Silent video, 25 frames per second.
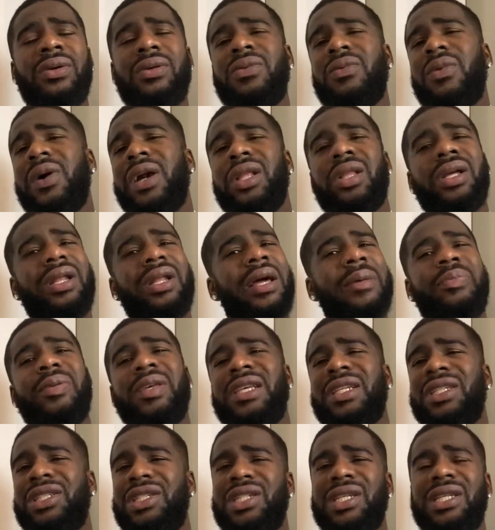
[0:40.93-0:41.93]
what he done at
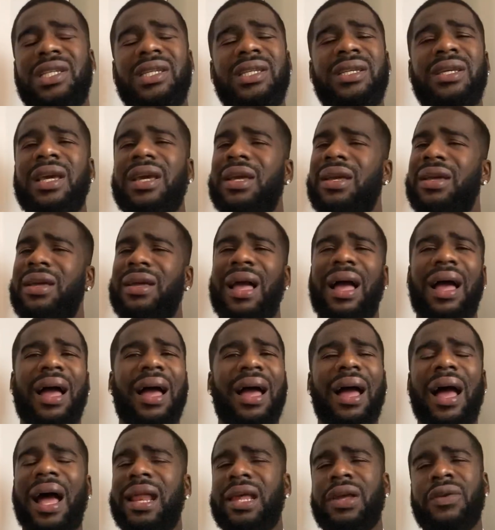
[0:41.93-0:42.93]
PSG,
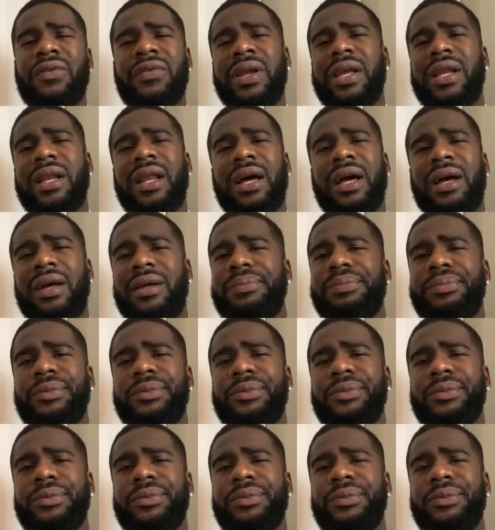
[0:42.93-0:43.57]
I didn't rate that.